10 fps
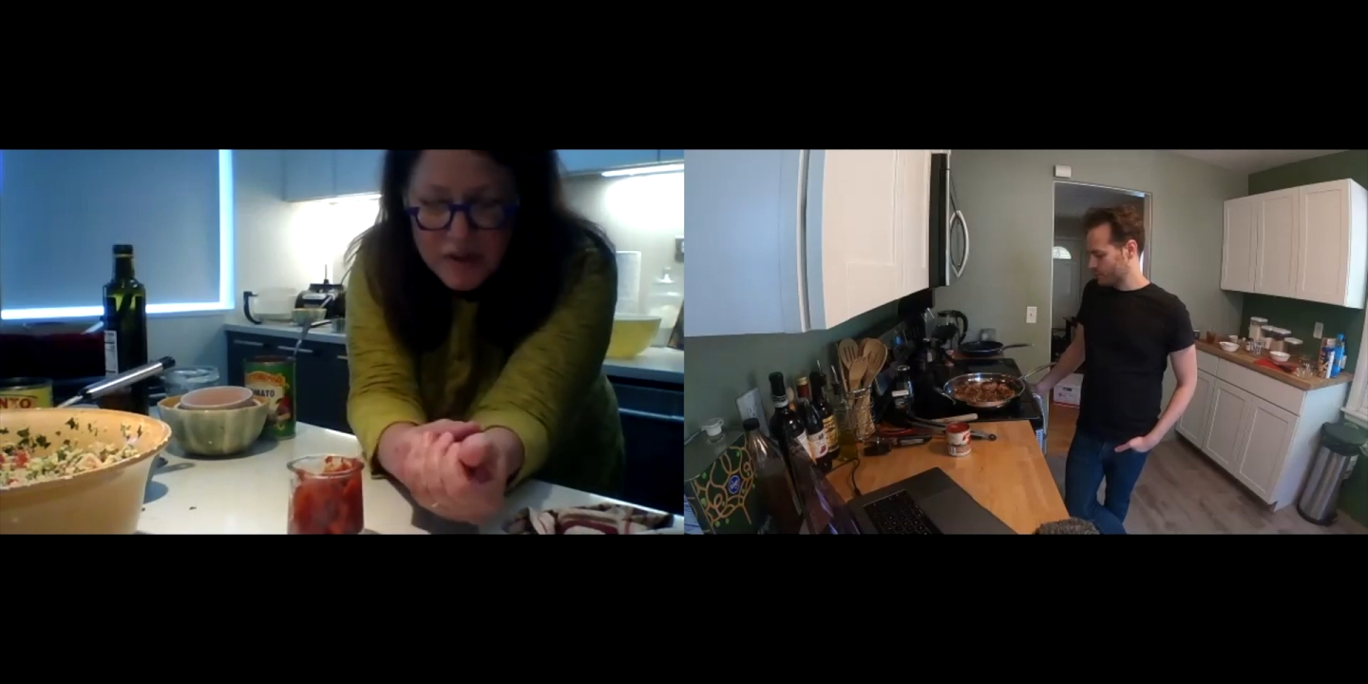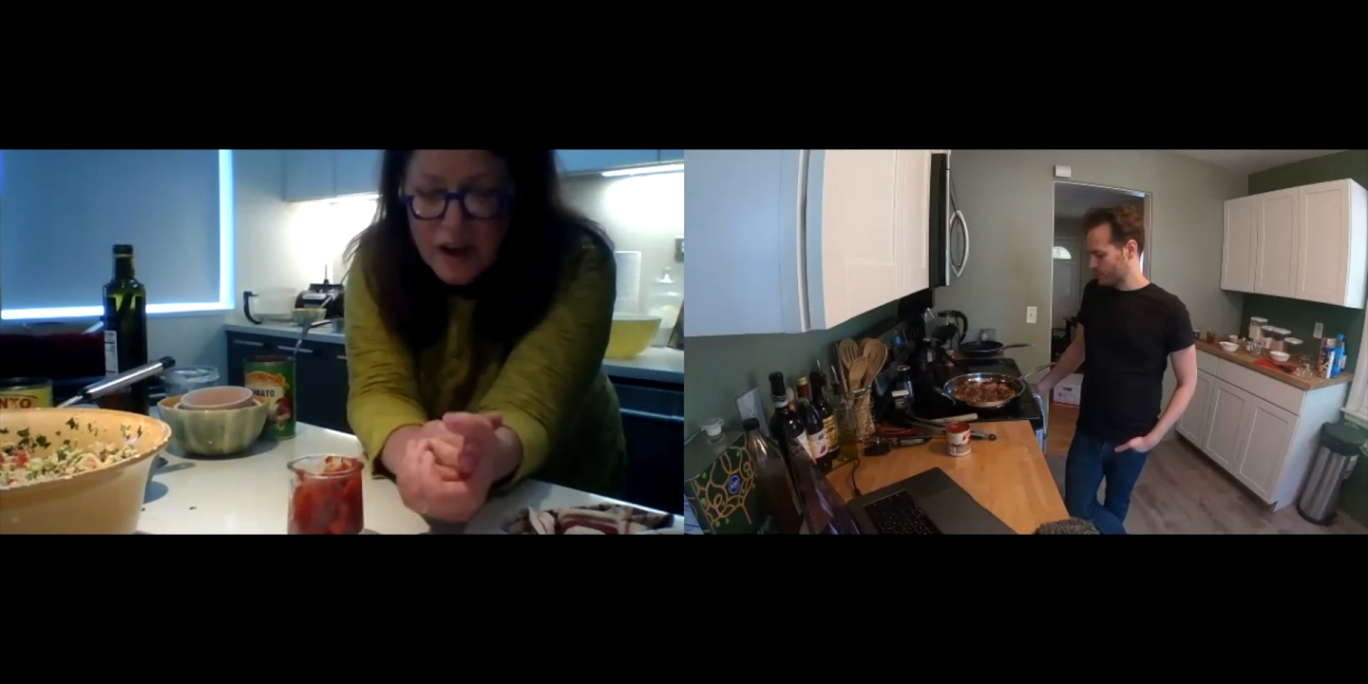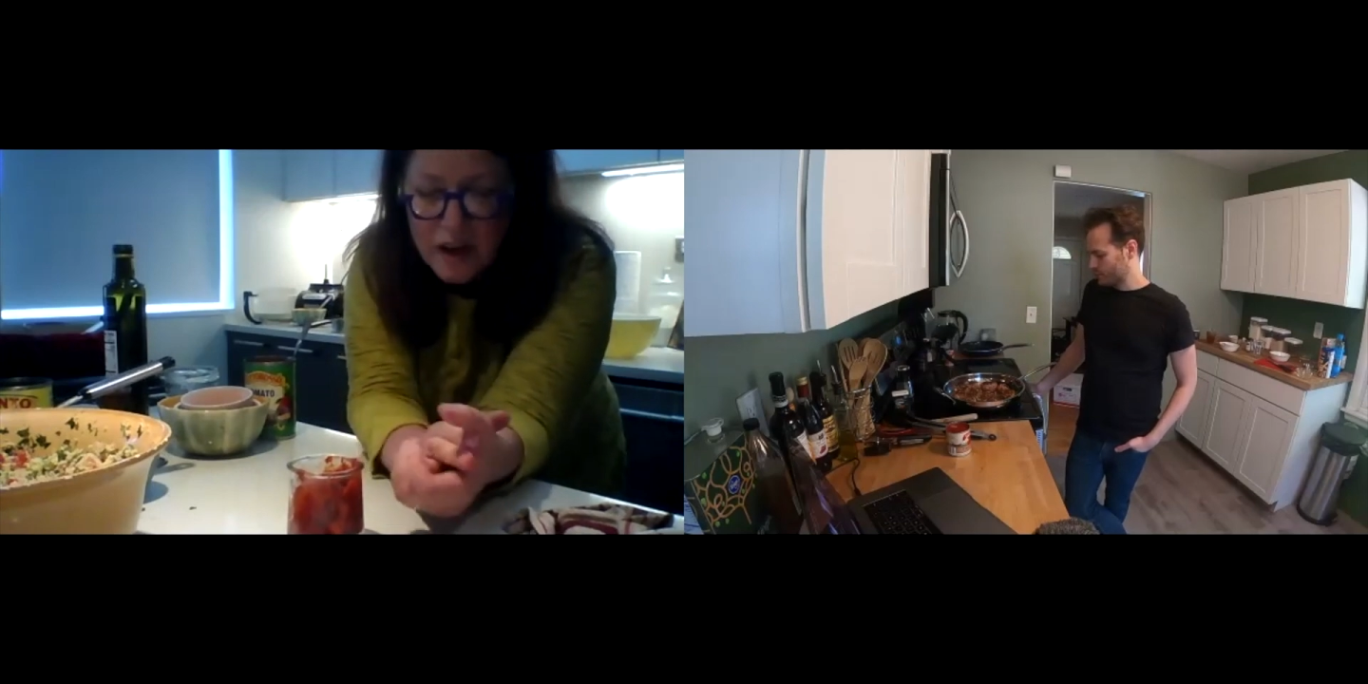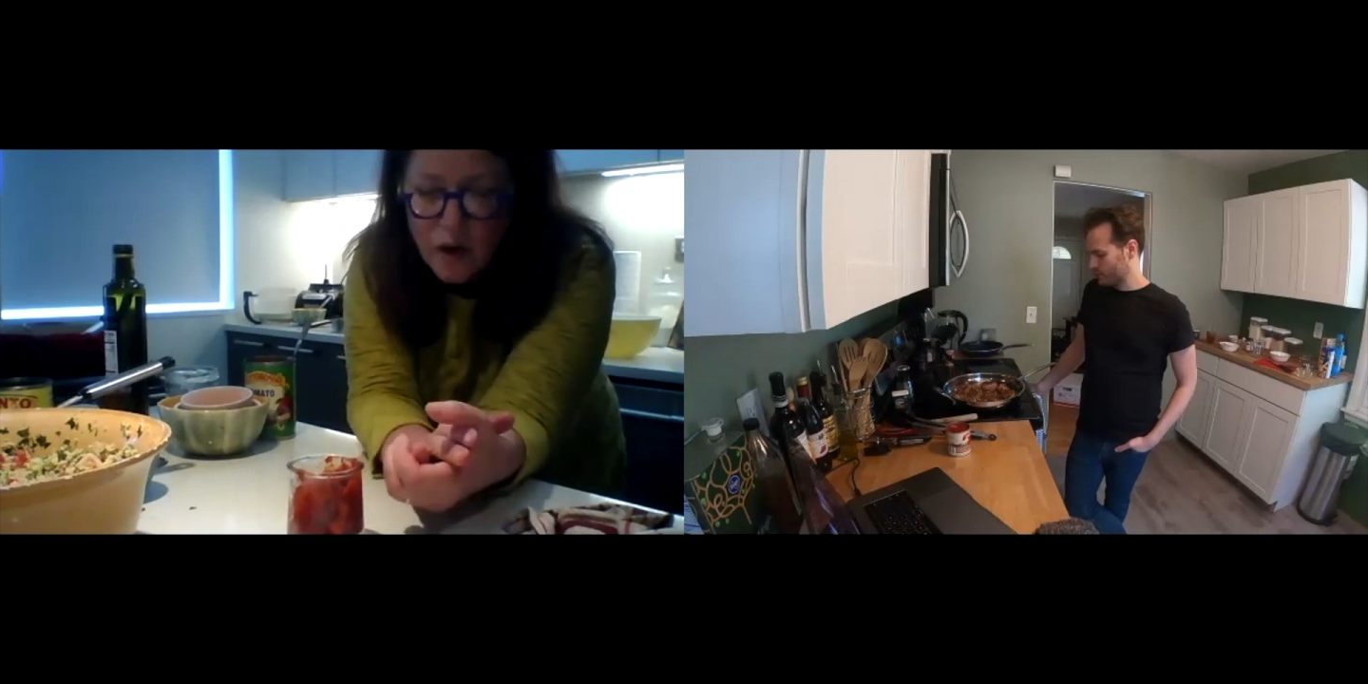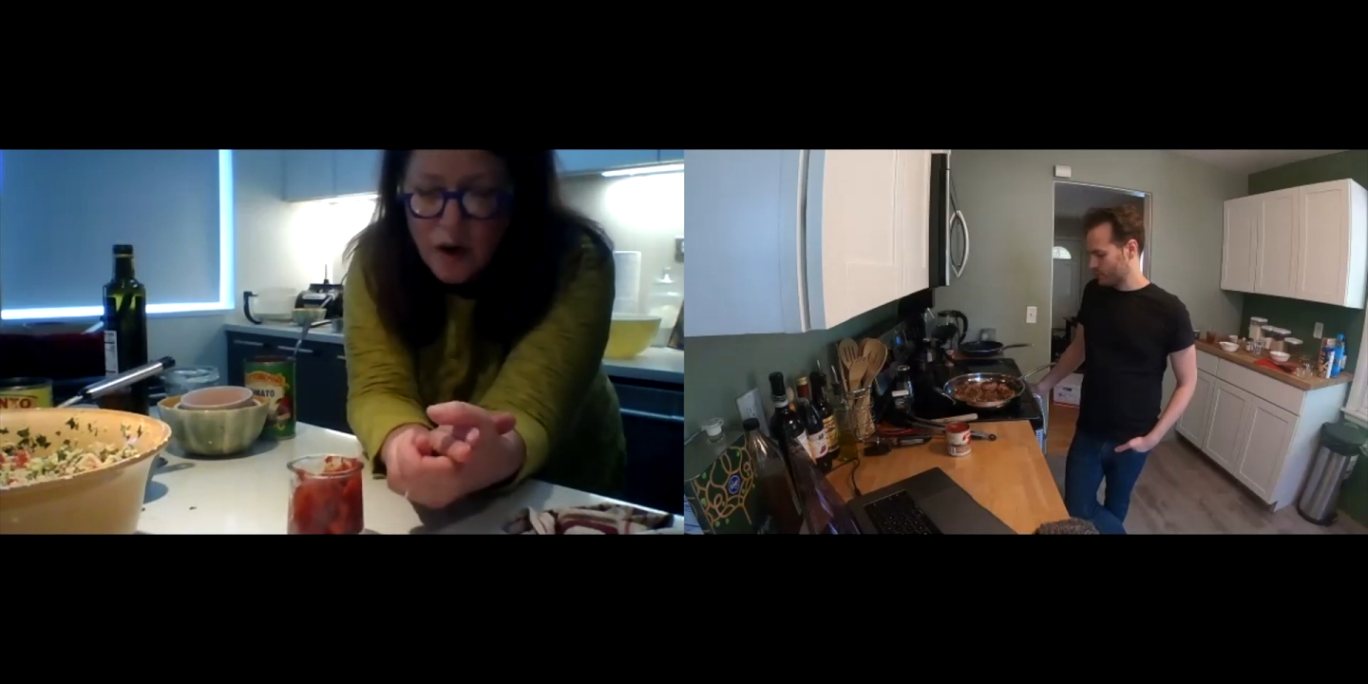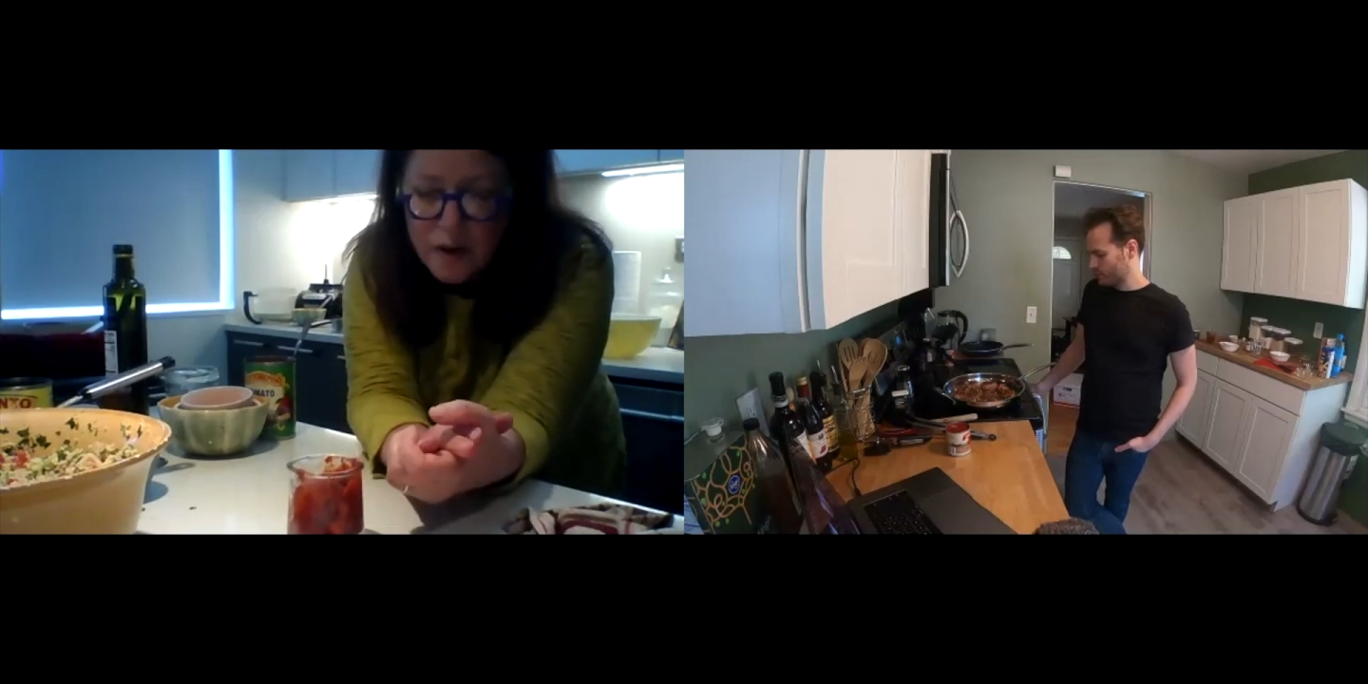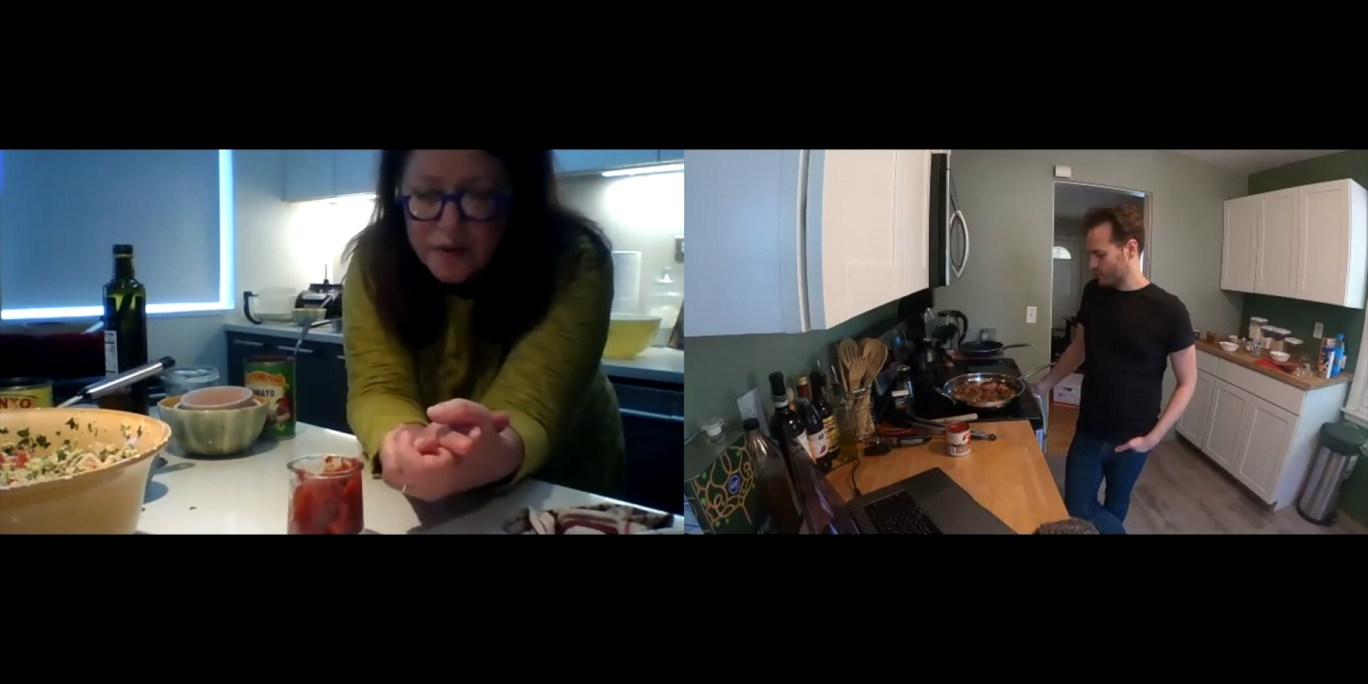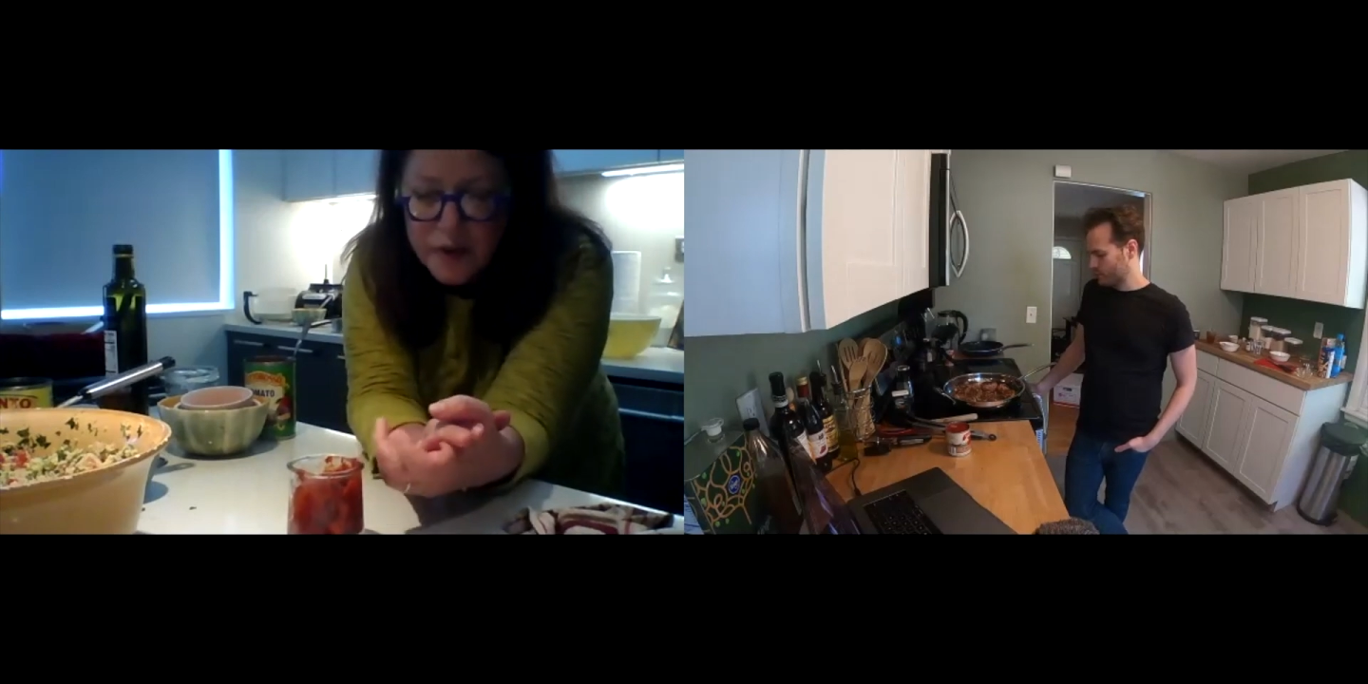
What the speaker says: take off,